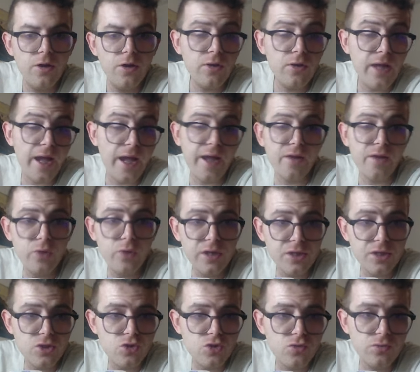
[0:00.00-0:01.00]
Okay,
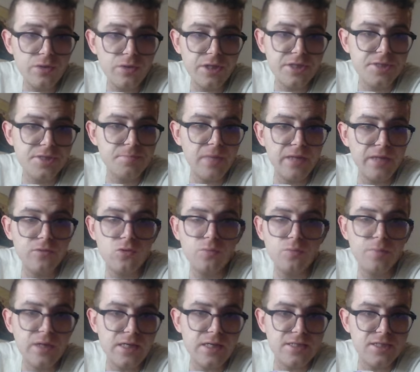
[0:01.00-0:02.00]
queen e2 is made to
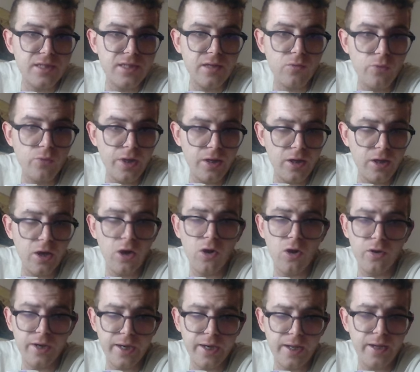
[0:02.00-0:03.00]
place the queen
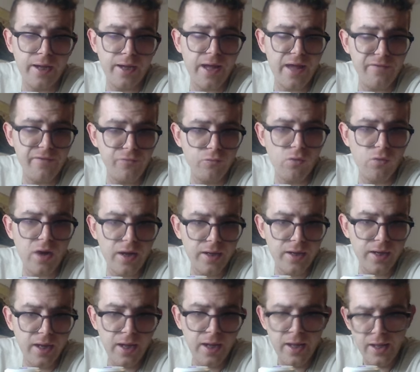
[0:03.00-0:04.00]
on
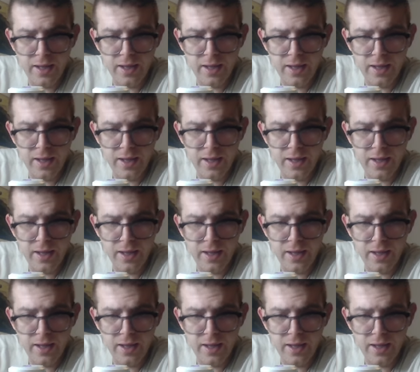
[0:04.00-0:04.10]
f1,